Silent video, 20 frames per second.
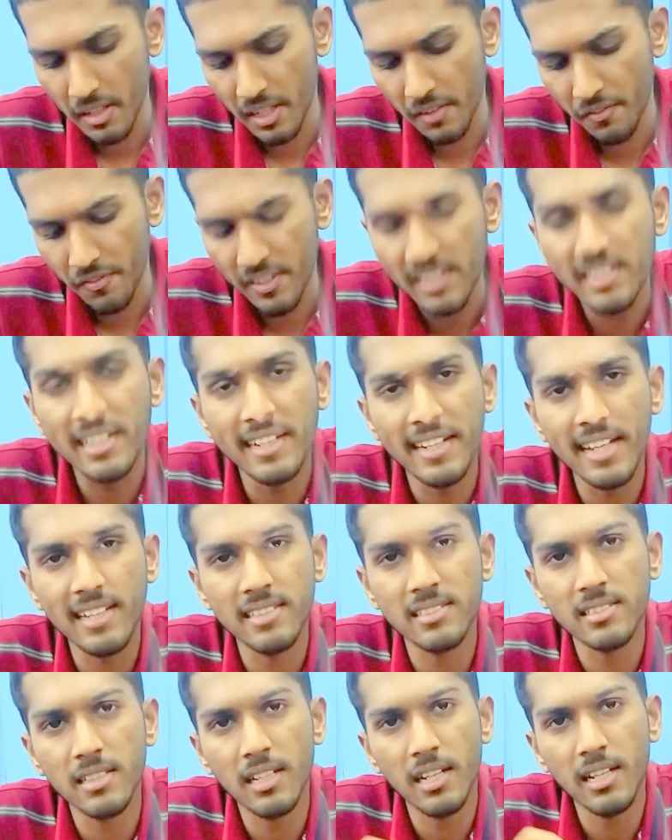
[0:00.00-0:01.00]
if it
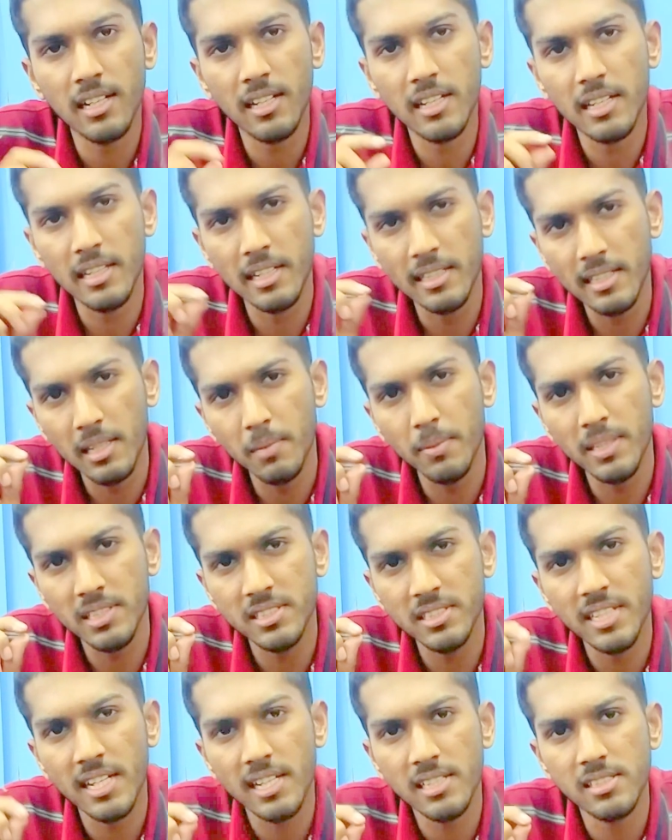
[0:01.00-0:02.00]
detects a little bit
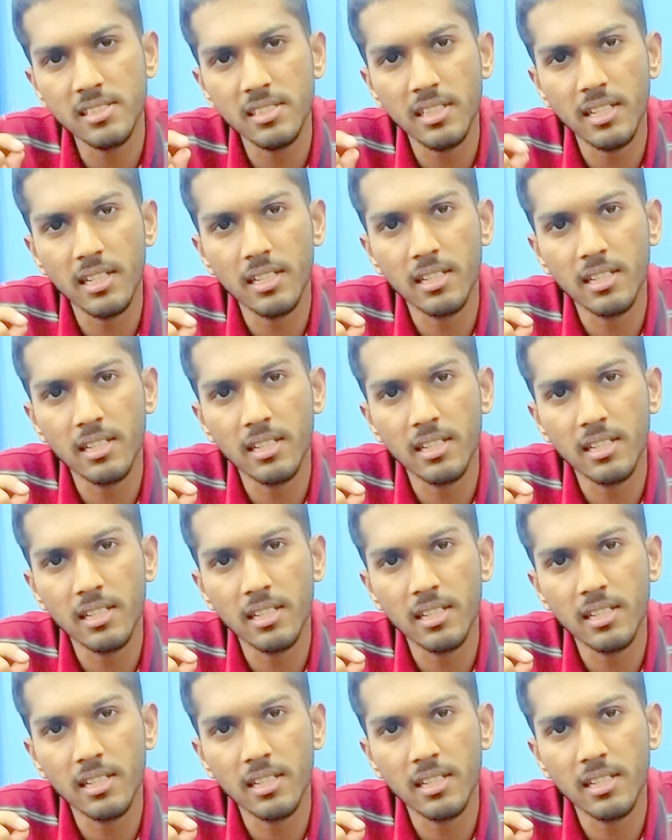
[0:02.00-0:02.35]
change in